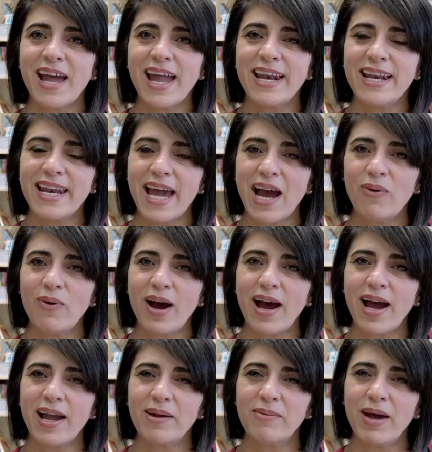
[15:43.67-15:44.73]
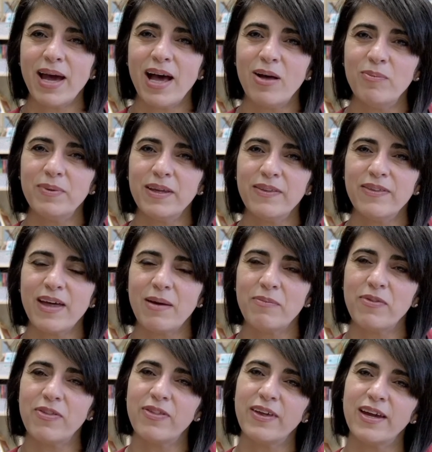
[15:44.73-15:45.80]
And now I'm helping
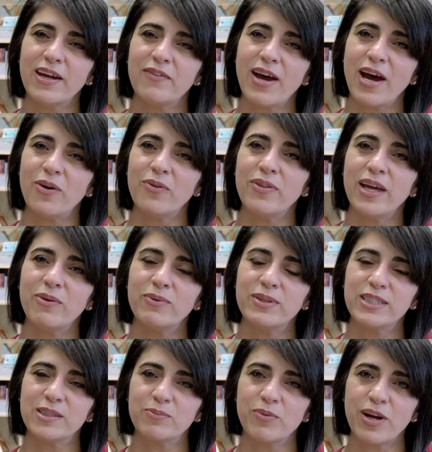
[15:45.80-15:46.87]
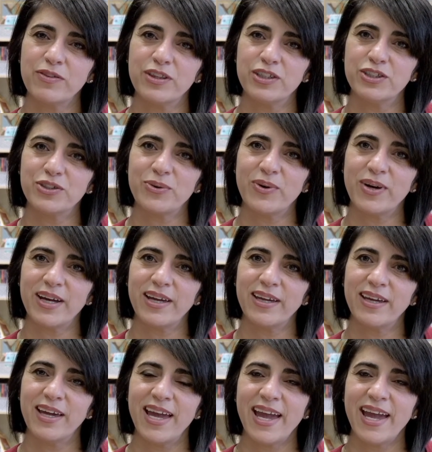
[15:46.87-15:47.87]
them think of how they would spread the joy.